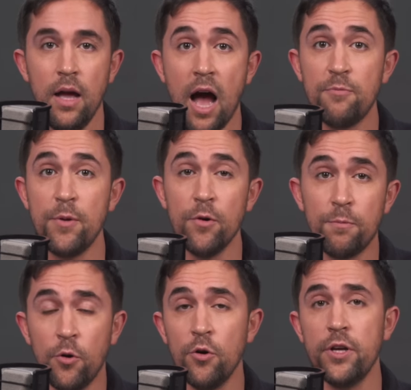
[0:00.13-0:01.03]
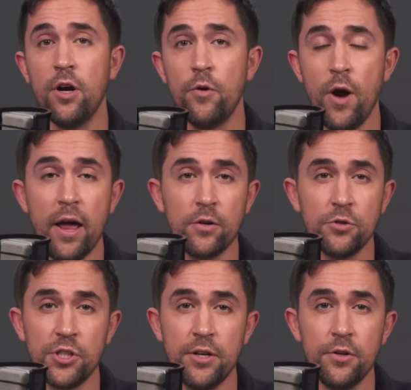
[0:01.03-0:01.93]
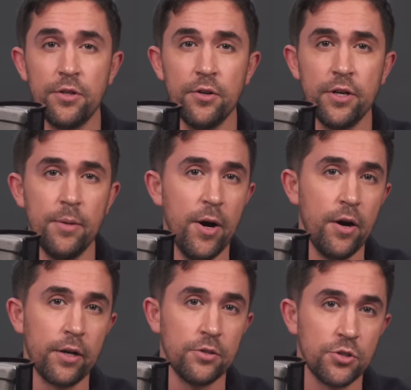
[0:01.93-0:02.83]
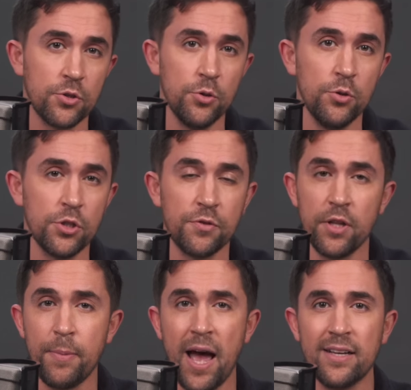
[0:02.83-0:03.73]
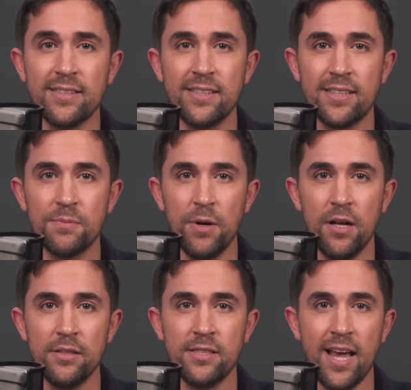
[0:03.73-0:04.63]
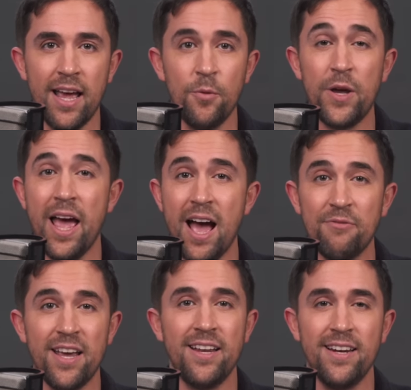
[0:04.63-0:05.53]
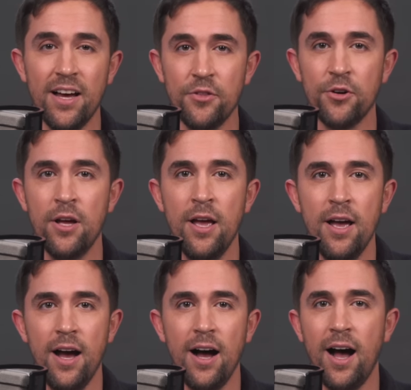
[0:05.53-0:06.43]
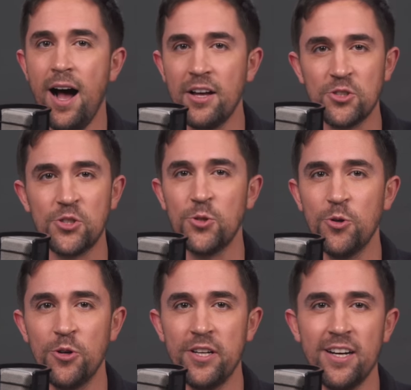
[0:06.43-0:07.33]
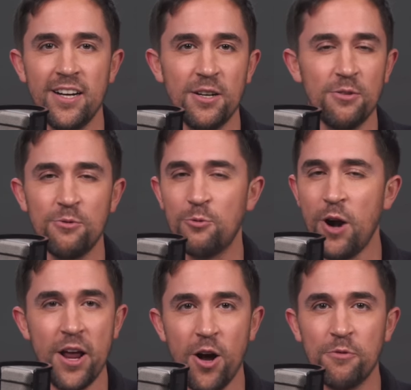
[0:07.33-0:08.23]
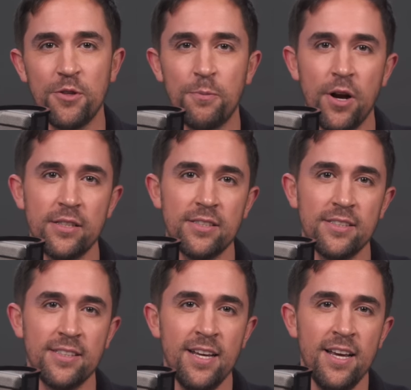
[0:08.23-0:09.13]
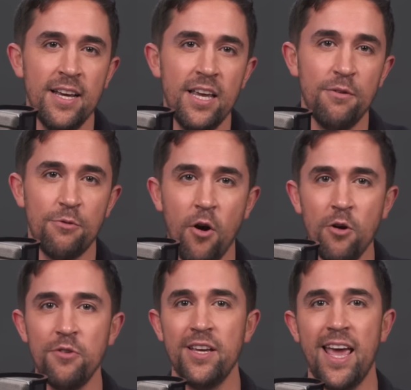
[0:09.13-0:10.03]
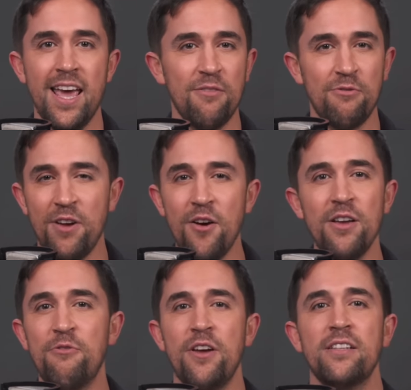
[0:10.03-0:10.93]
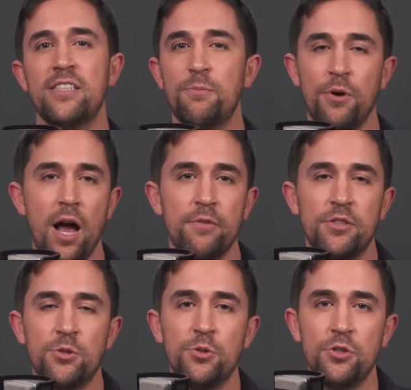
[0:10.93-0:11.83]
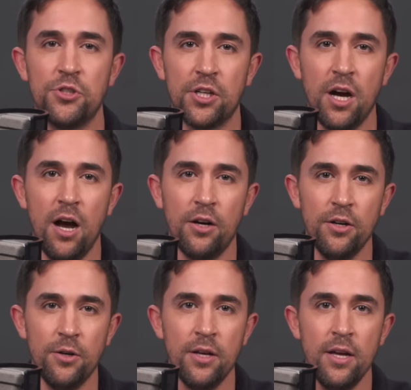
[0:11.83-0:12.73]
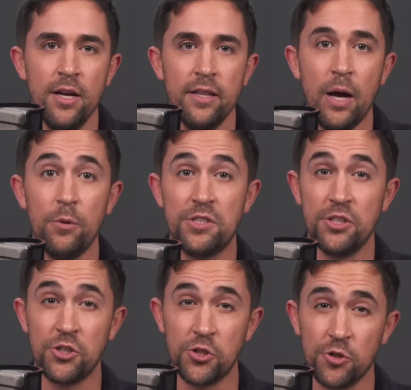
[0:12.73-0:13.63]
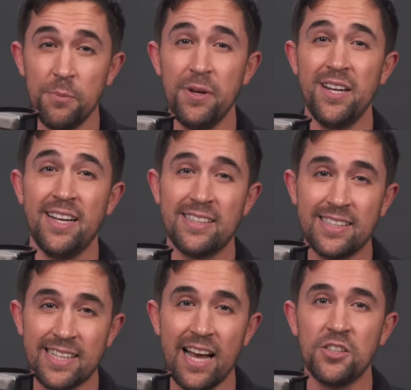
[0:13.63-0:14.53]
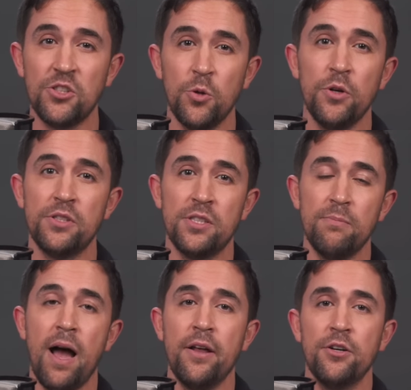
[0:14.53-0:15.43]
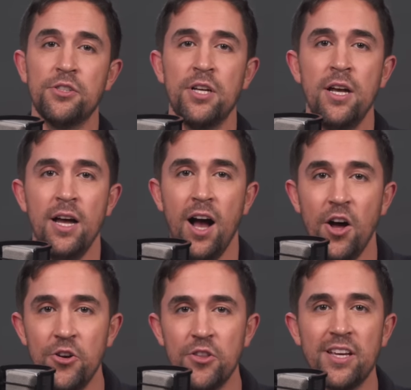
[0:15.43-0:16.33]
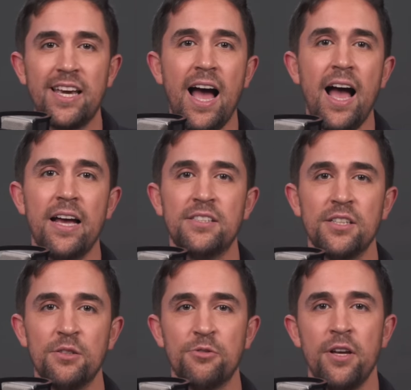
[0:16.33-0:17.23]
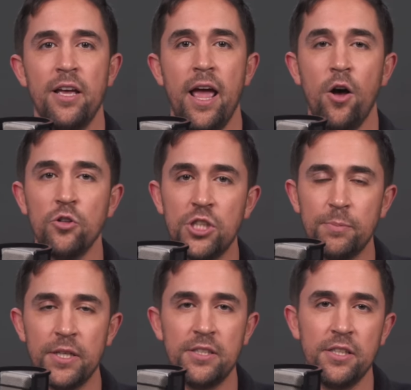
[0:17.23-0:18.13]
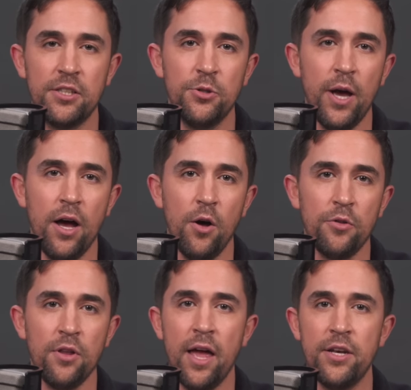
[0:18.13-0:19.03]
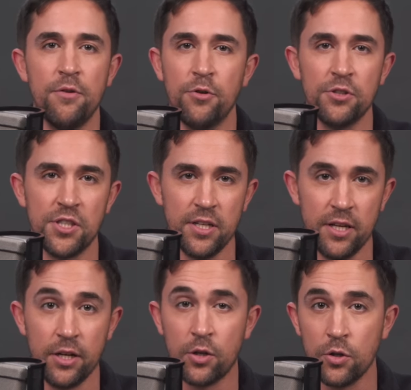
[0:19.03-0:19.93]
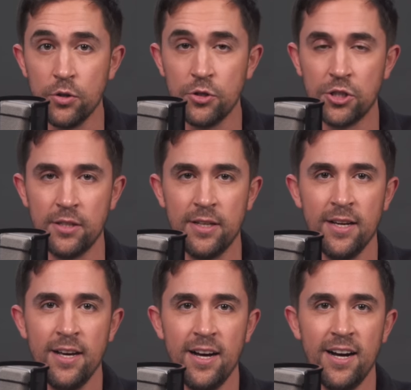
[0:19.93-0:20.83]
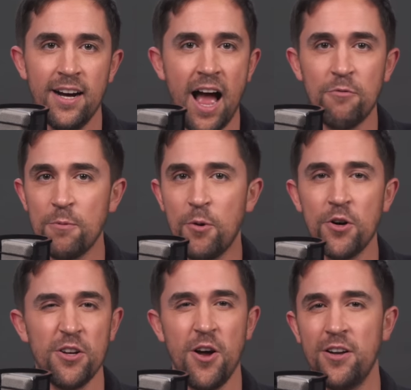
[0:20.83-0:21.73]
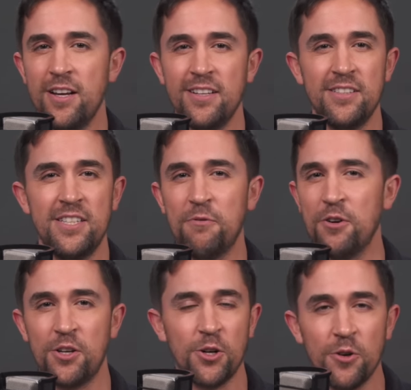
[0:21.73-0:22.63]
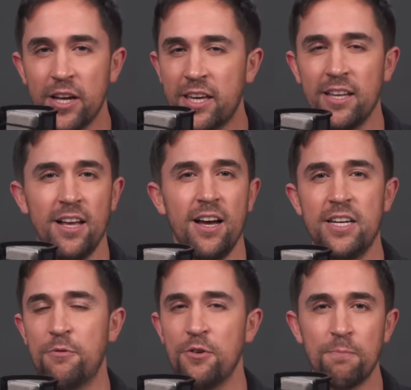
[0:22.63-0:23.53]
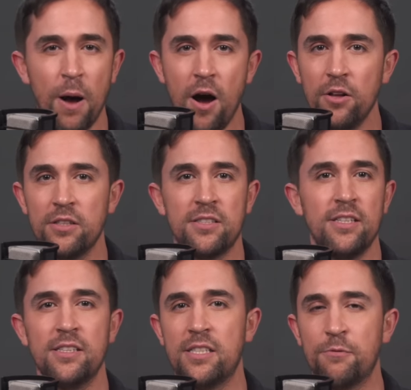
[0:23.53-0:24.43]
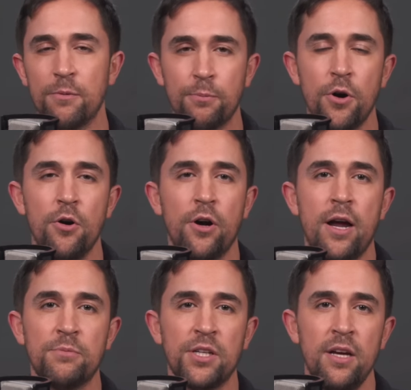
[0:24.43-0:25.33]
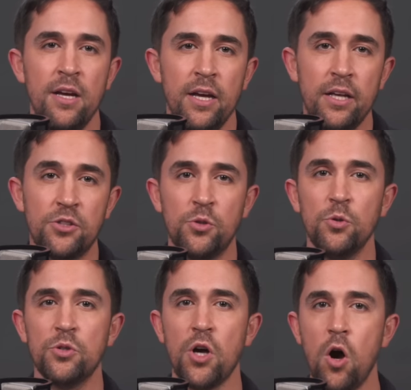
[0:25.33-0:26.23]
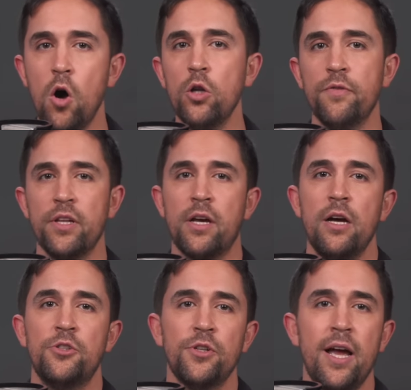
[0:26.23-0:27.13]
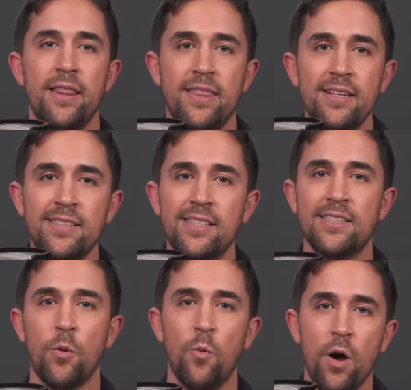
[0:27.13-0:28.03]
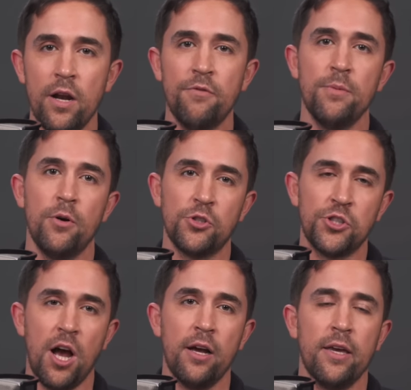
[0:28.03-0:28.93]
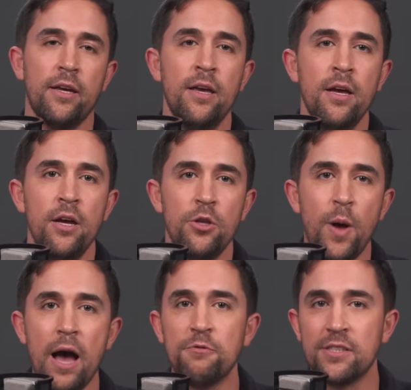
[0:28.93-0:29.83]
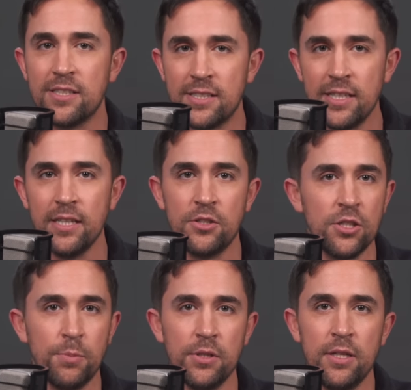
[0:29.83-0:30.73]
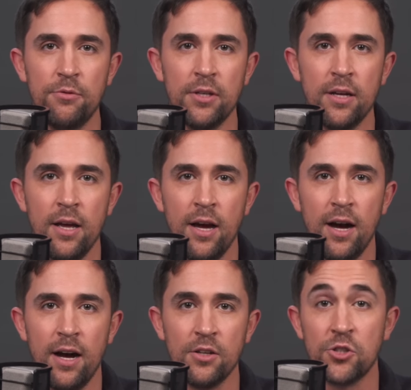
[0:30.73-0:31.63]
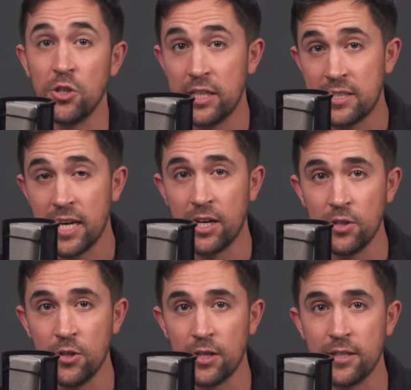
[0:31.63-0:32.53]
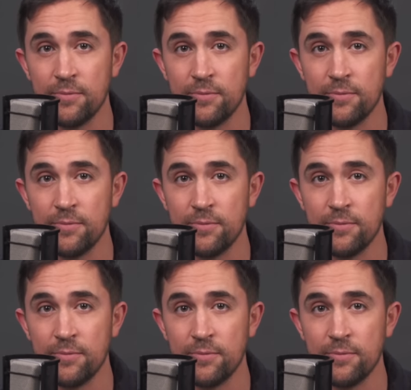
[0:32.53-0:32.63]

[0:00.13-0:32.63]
I've been reporting on radical gender theory in American schools for the past 6 months, and we have another hot story right off the presses involving a very fancy private school in Chicago that was distributing sex toys to minors under the guise of LGBTQ health and diversity and inclusion. I've reported on different curricula, different policies, different programs in schools all over the country, and this is one of the most shocking. You have to see it to believe it, so let's take a look.